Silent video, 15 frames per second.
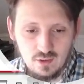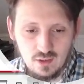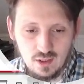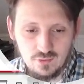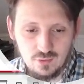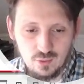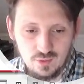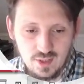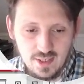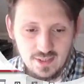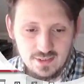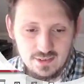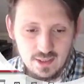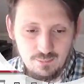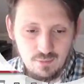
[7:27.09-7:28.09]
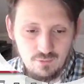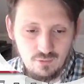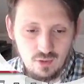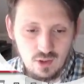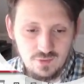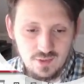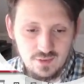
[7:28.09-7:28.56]
Yeah, so in the next step,
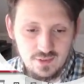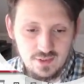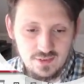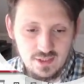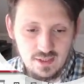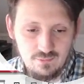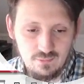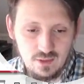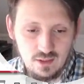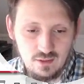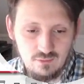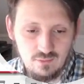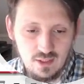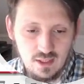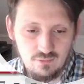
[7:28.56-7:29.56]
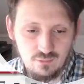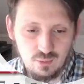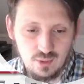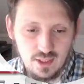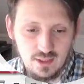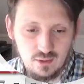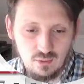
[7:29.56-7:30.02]
of course, as I said, we have
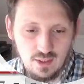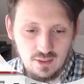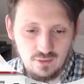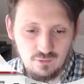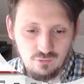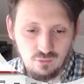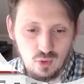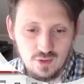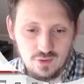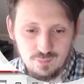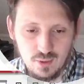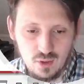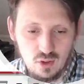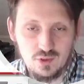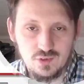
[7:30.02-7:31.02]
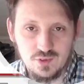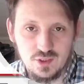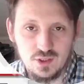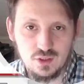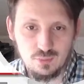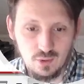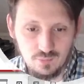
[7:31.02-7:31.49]
to calculate the force because
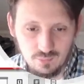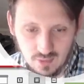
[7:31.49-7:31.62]
this is what we